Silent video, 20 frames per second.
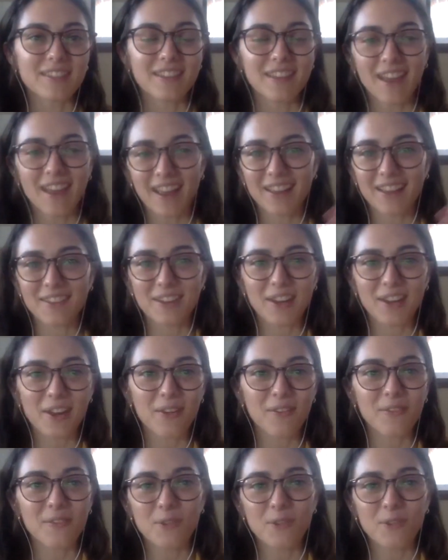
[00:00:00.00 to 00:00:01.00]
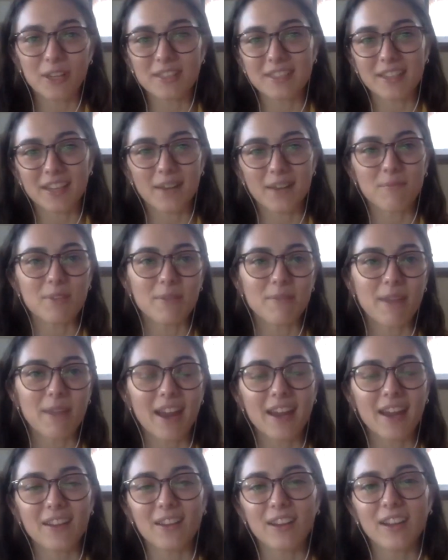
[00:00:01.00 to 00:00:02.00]
words that come to
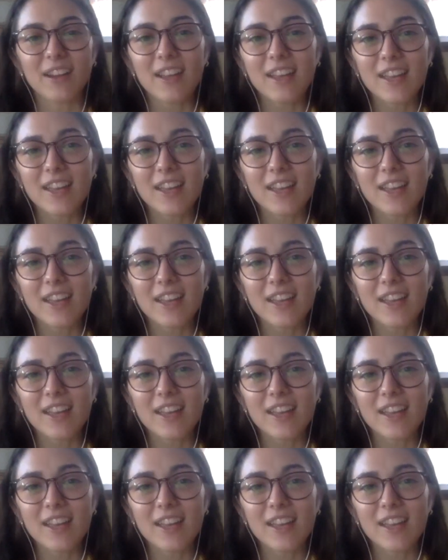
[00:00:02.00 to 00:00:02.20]
mind are